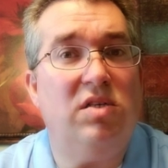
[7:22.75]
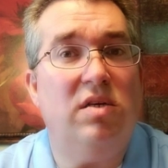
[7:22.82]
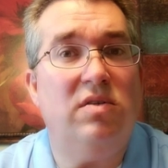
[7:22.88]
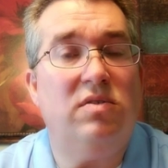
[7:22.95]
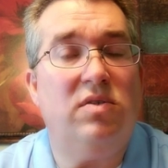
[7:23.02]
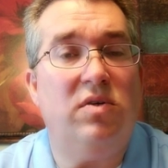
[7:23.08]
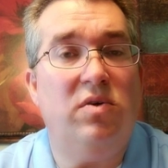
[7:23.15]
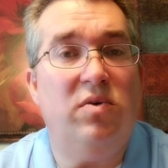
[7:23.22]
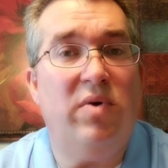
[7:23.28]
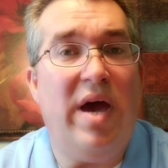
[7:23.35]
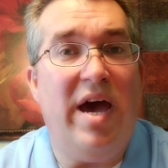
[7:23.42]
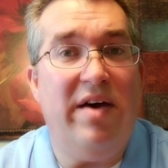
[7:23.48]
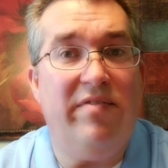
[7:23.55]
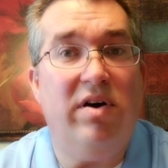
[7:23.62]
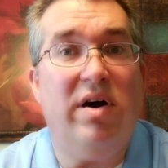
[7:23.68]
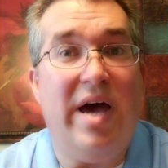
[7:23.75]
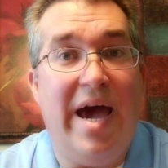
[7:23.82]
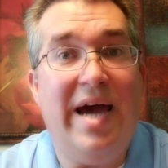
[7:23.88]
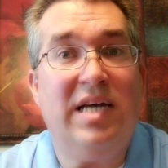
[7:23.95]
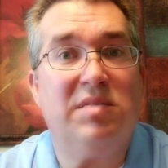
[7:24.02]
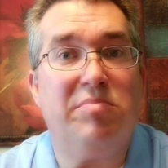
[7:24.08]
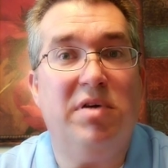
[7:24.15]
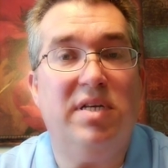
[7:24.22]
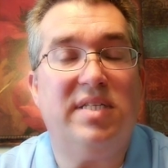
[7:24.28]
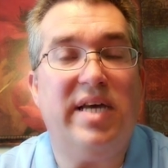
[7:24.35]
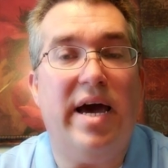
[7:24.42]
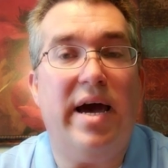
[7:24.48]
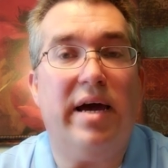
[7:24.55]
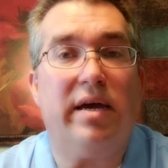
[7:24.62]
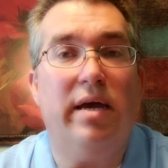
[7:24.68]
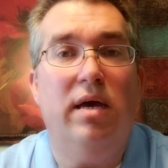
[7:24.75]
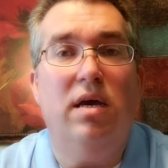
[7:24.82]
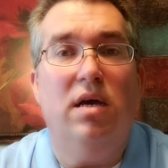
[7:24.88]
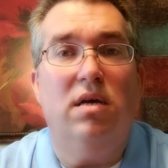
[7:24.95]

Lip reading: you to have an asthma attack.